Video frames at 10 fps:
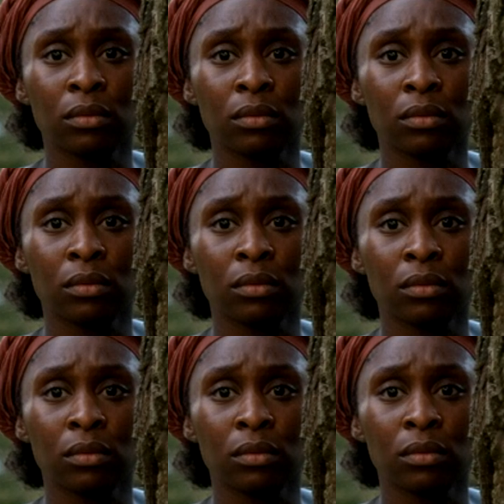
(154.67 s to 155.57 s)

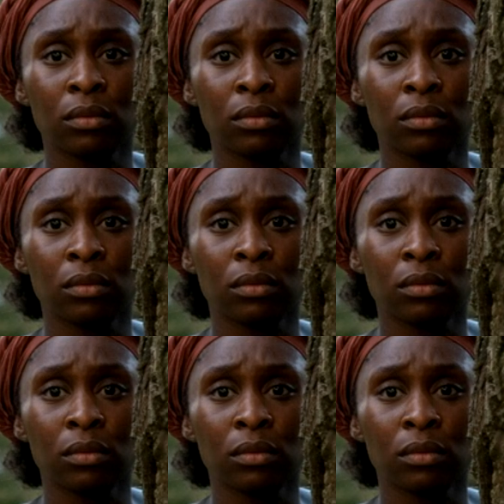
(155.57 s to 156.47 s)

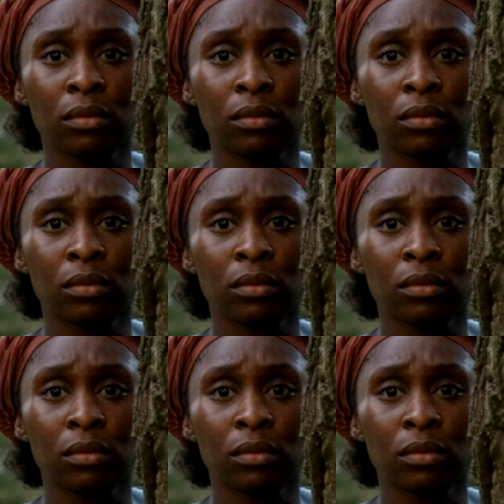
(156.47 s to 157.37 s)

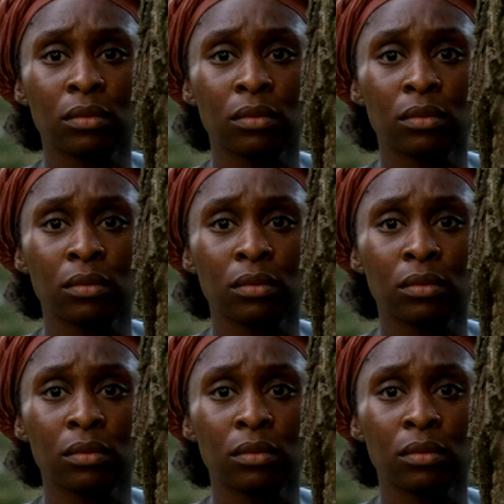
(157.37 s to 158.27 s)

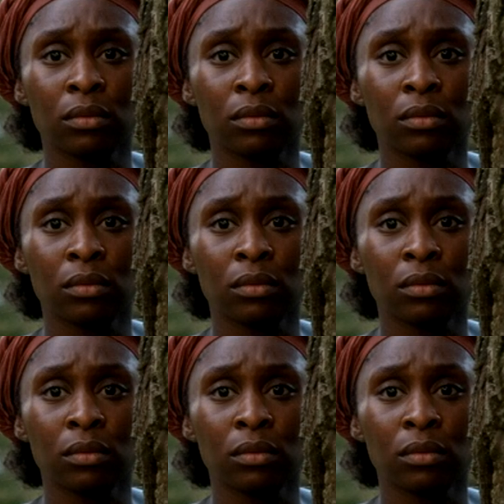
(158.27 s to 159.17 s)

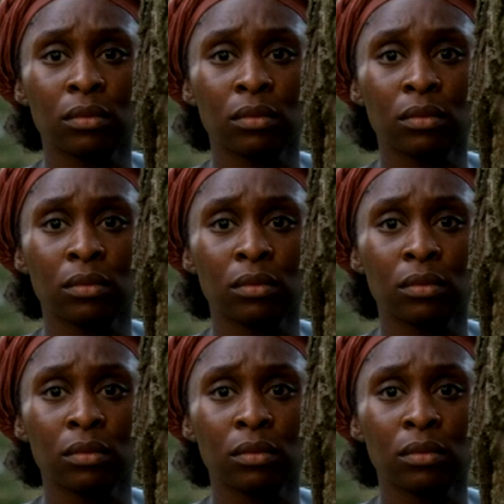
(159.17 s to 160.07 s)

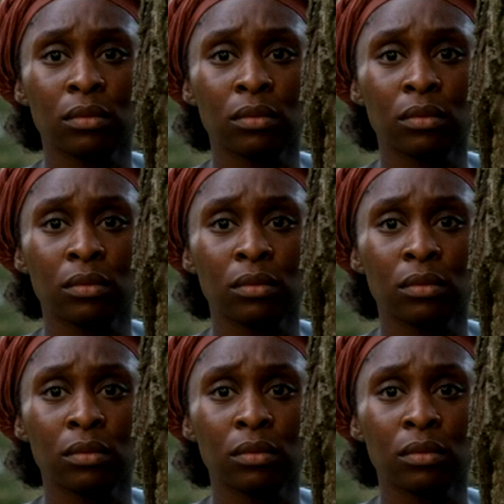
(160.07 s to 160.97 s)

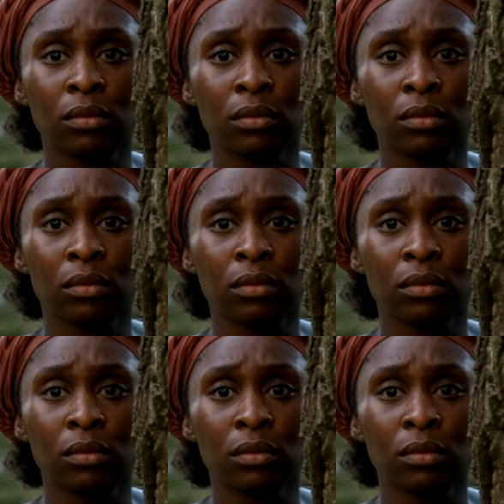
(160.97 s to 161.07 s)
(no lip movement)